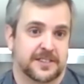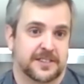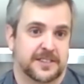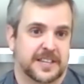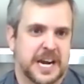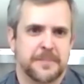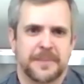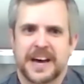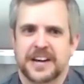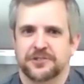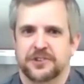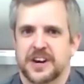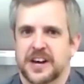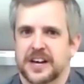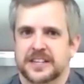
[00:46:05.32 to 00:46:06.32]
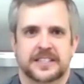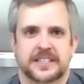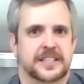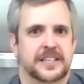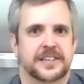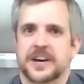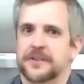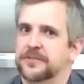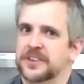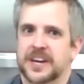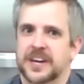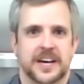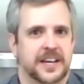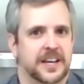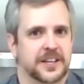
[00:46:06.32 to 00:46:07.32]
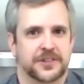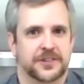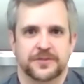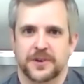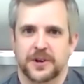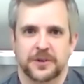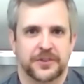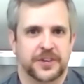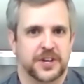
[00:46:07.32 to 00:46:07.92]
can I backtrack? Definitely not Kelly's fault at